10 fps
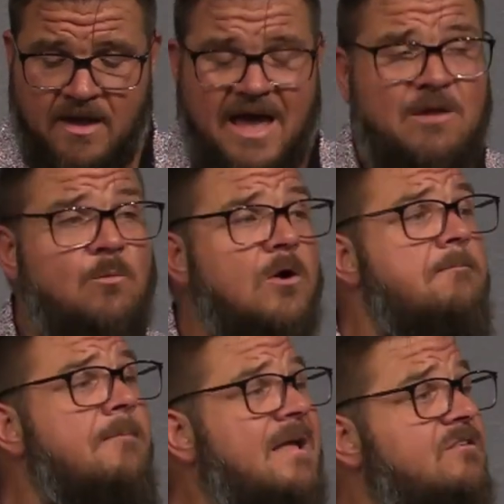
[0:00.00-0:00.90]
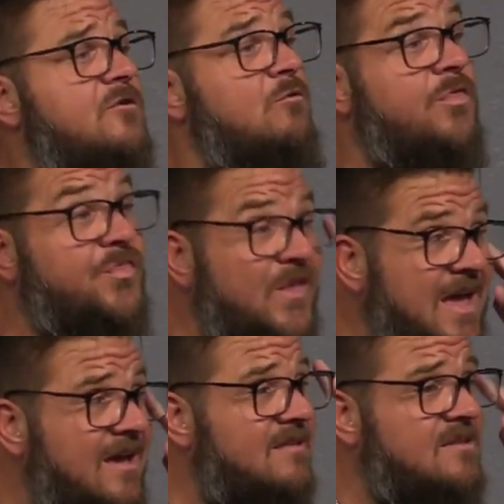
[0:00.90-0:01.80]
and we're meant to
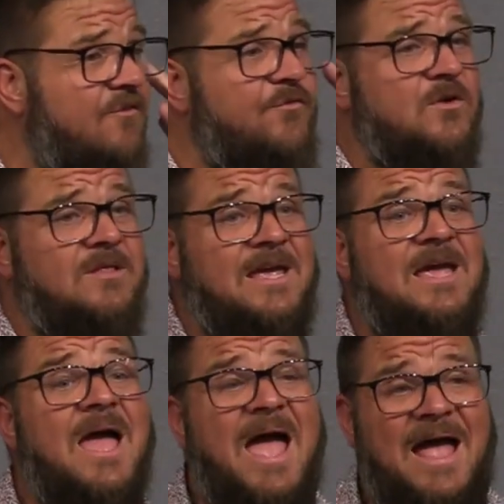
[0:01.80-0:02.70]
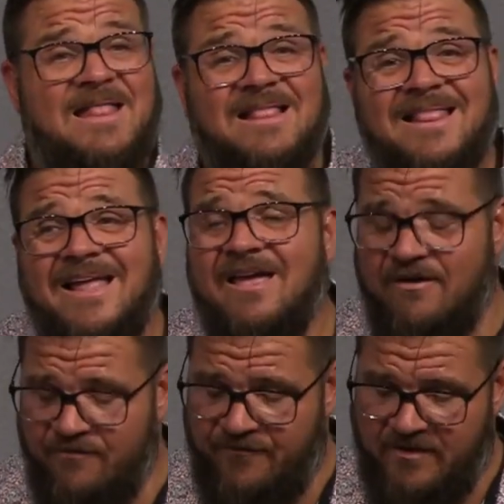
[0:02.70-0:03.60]
think differently and
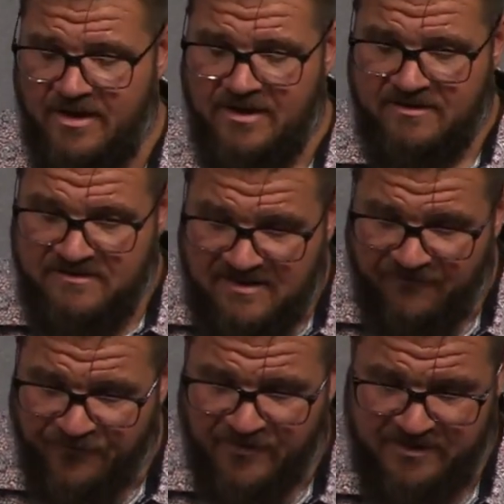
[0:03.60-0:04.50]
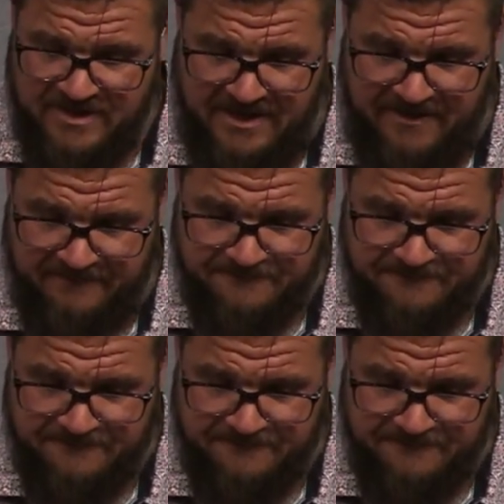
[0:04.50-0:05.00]
live differently.